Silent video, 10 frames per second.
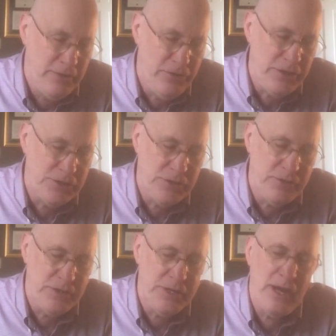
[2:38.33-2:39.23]
this at
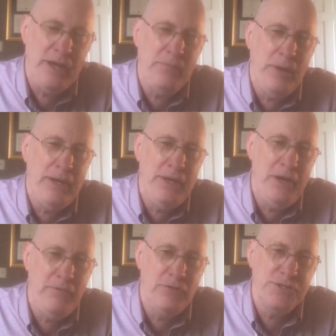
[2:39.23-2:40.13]
the time. I
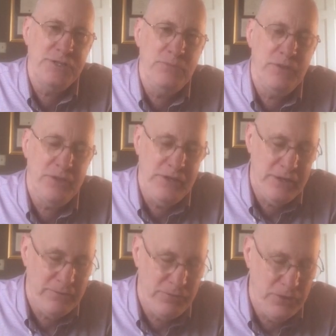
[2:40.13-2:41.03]
never seem to think
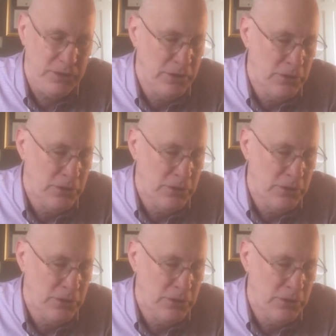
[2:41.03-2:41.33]
of the